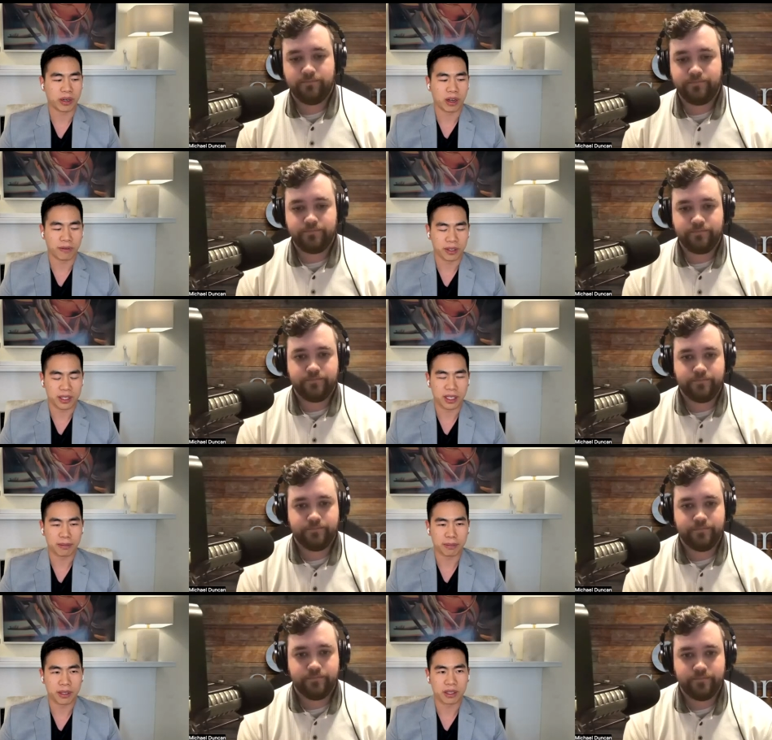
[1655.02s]
Speaker 1: off of the team,
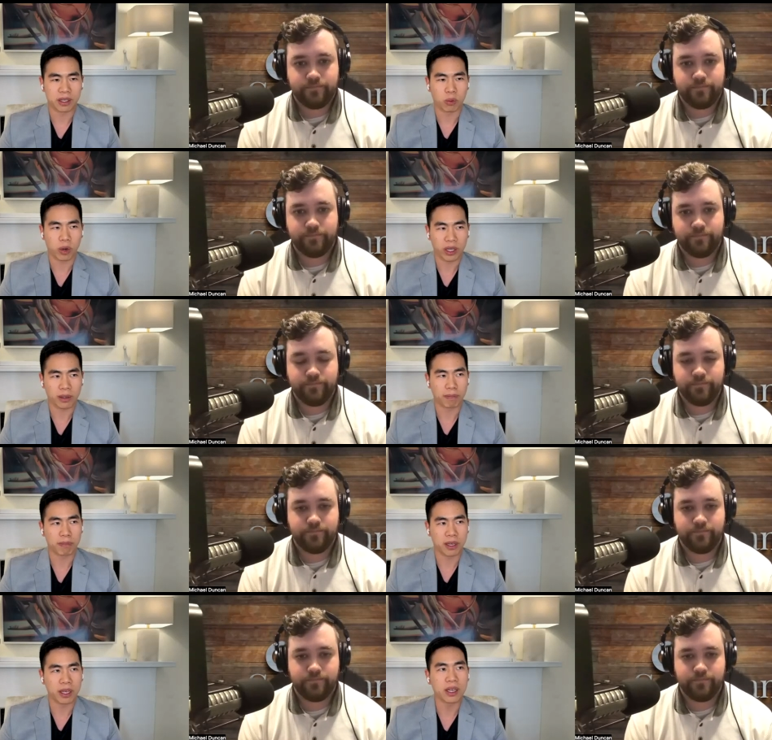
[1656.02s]
but that one of the
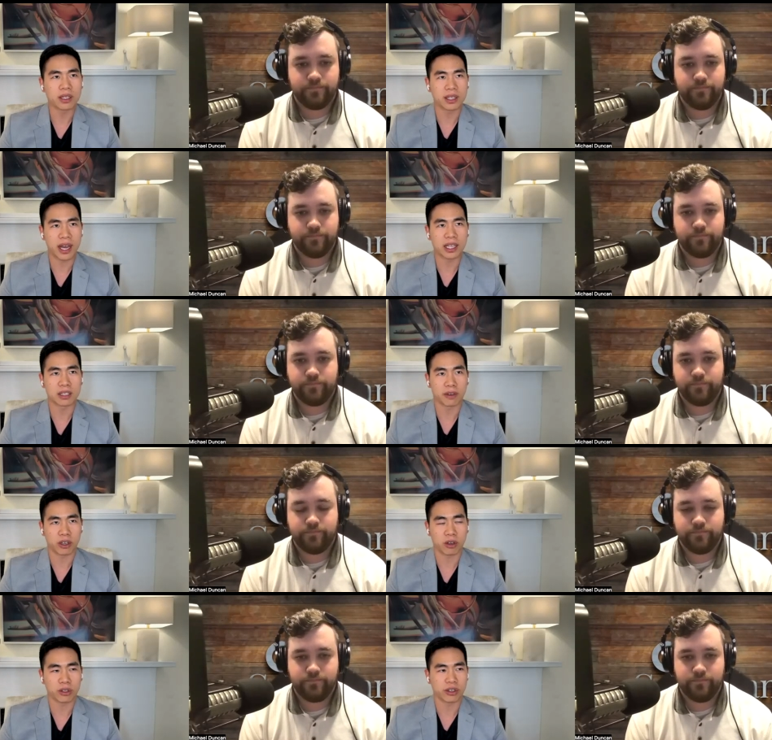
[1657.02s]
key tenets of our
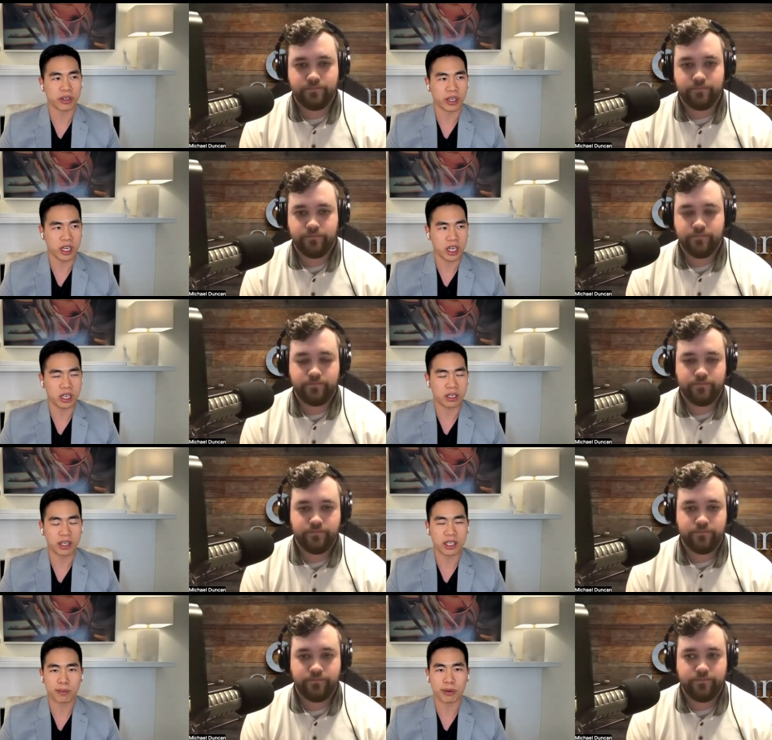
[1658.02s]
culture here is
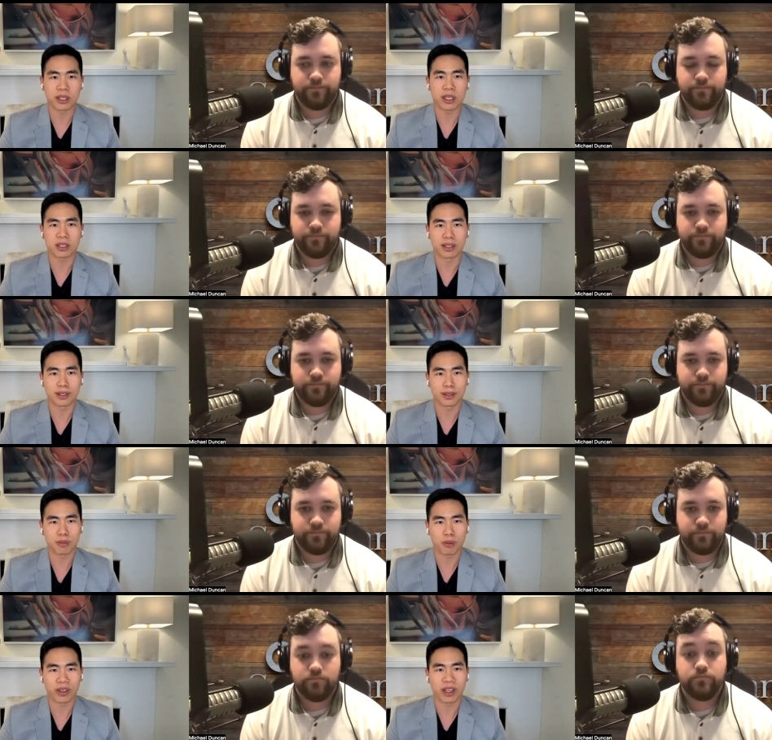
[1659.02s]
persistence more
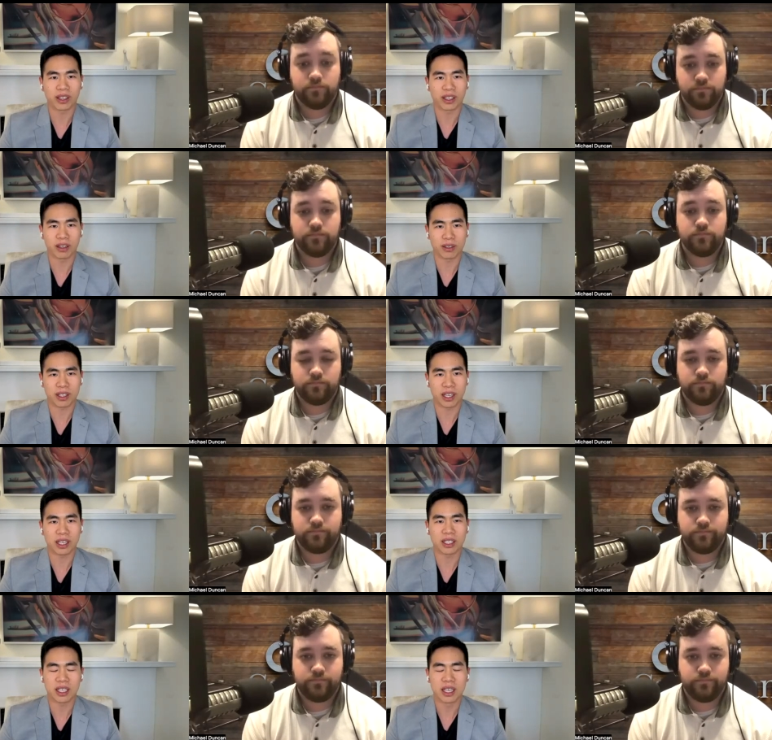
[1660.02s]
than anything else. And
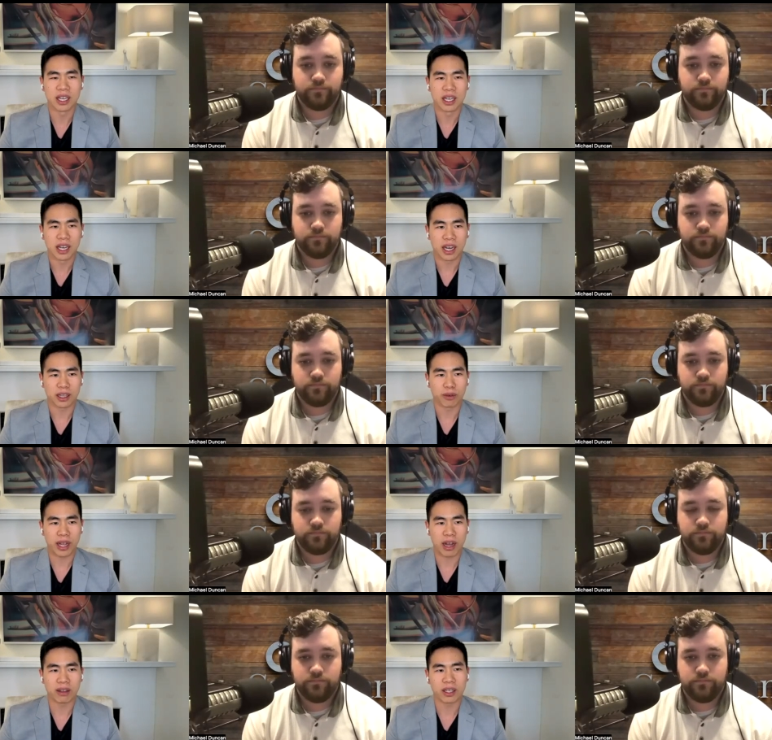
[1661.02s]
uh, the
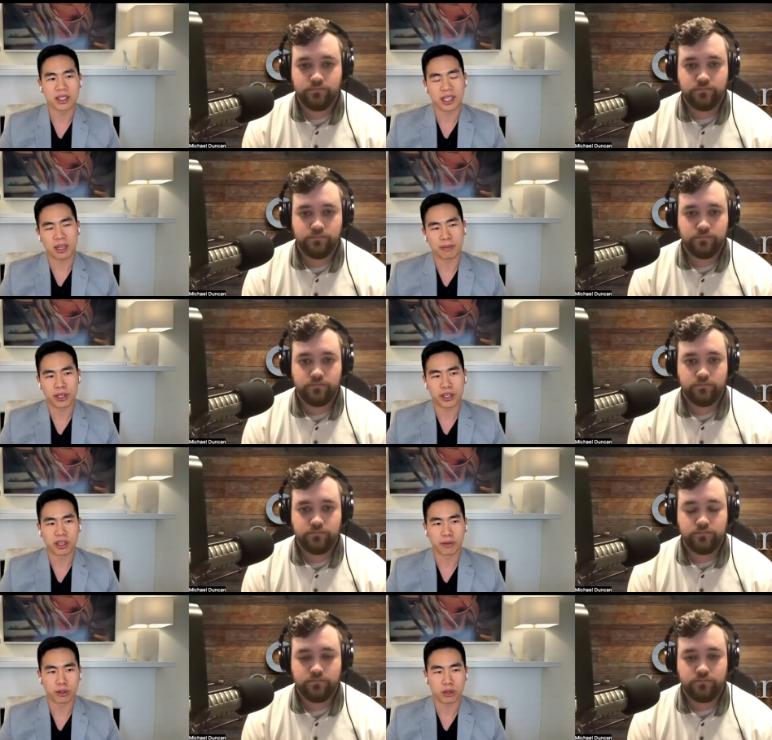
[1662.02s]
reality is, like I mentioned, if you
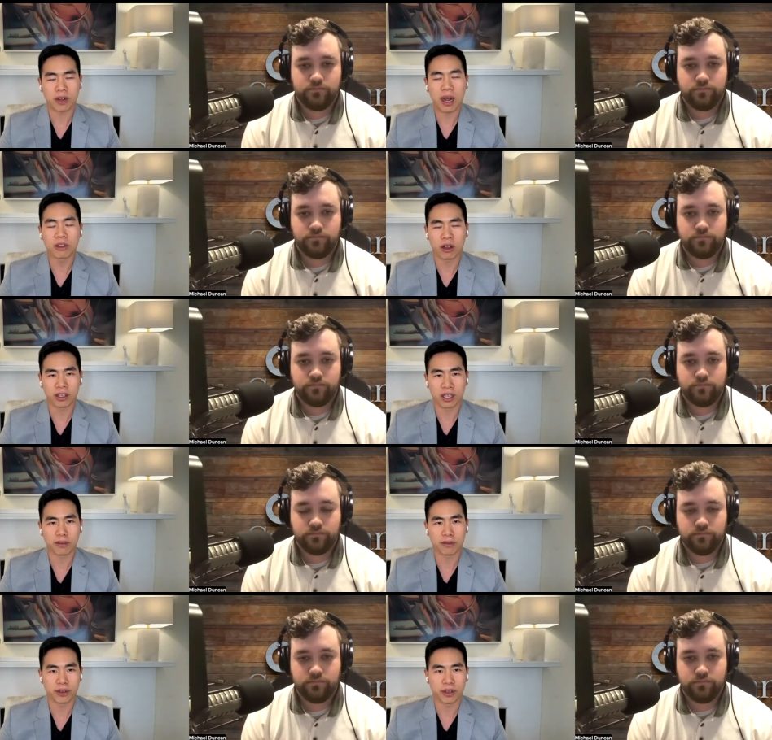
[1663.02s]
survive long enough,
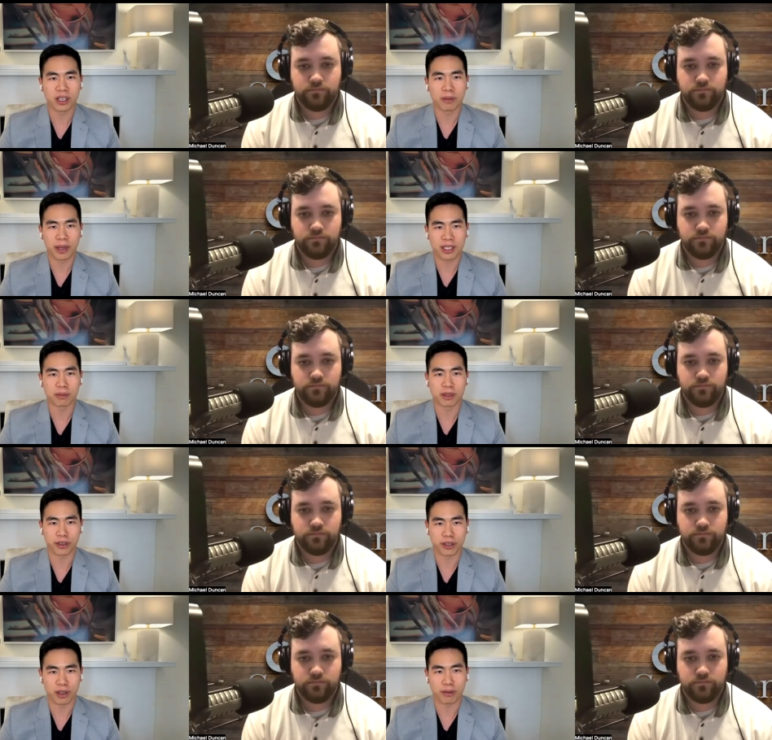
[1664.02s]
you're going to make something for
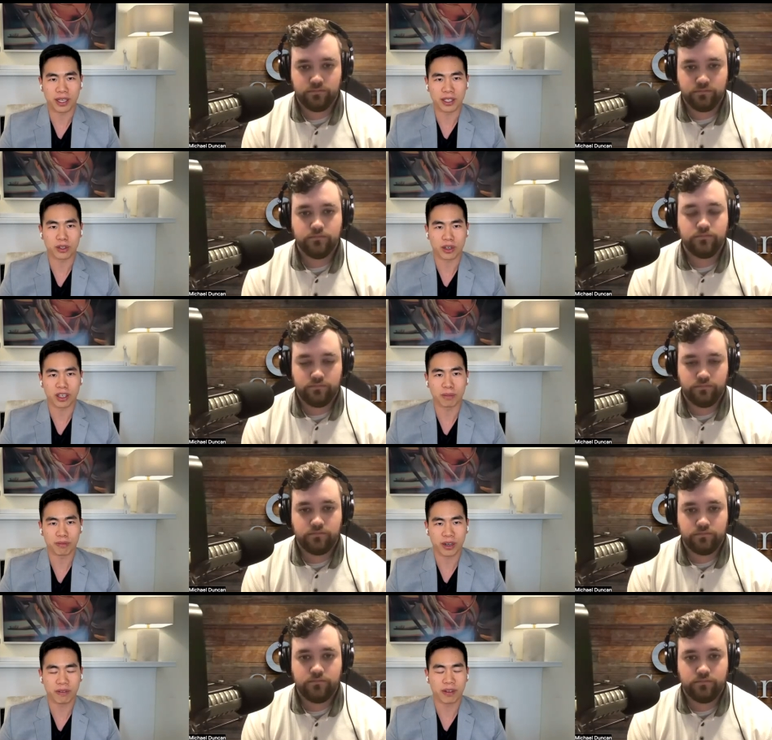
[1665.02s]
yourself as a startup,
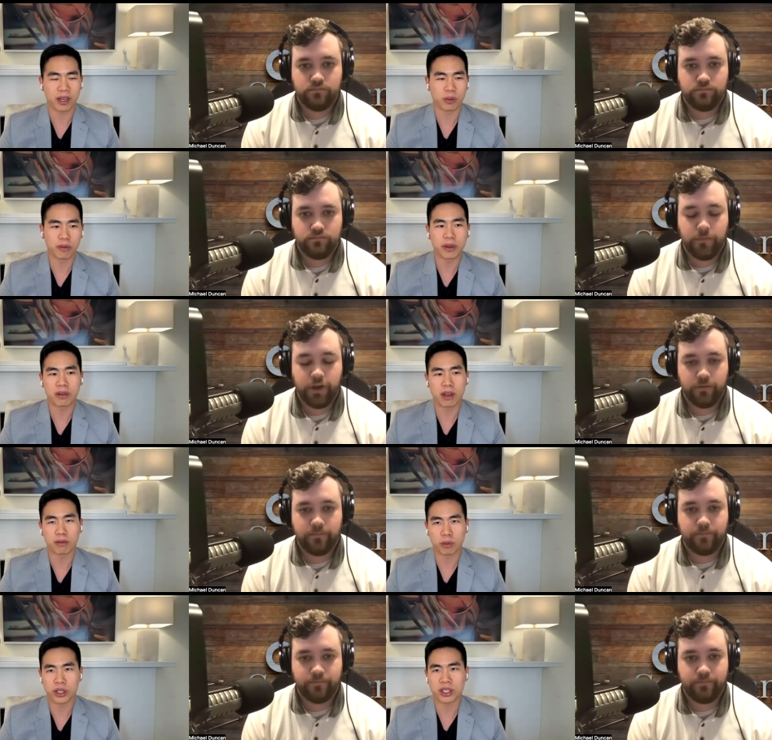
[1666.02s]
right? And we've been around, we
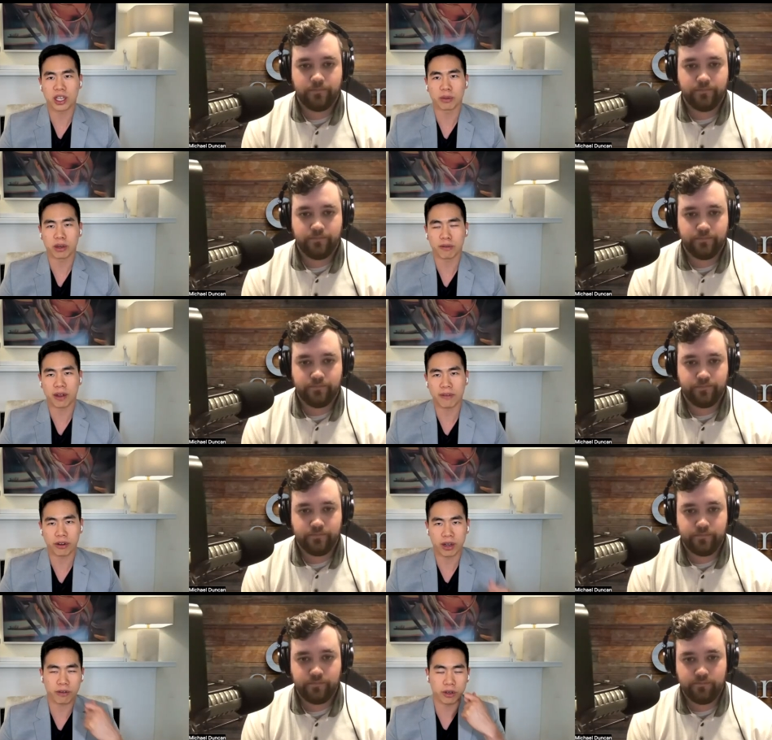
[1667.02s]
just celebrated a five year
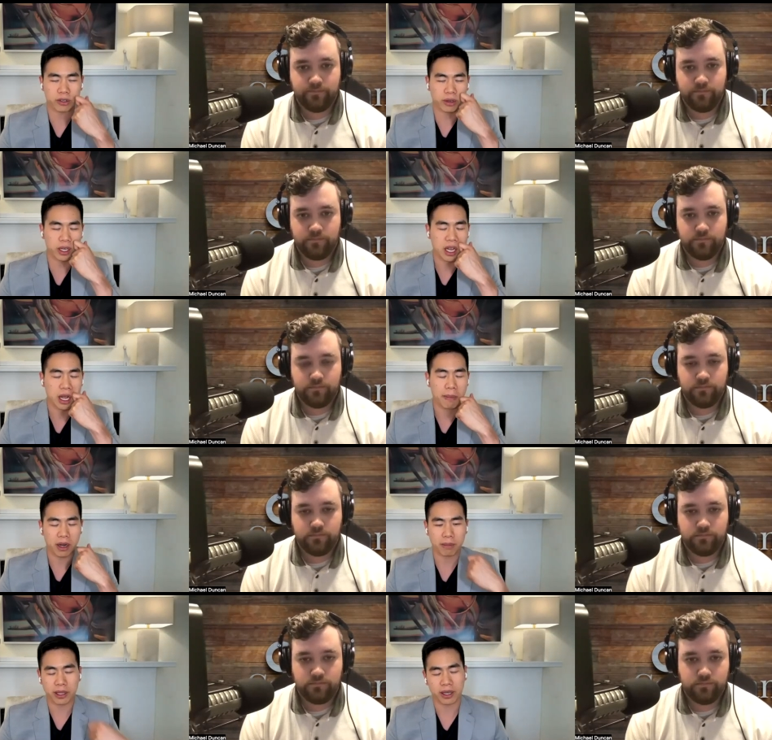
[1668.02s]
anniversary about a
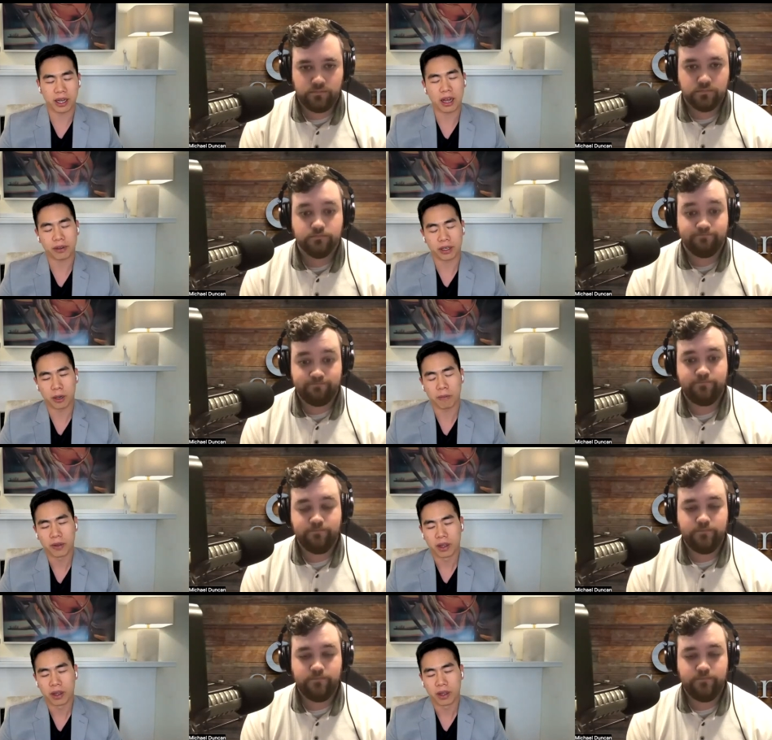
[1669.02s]
month and a half ago.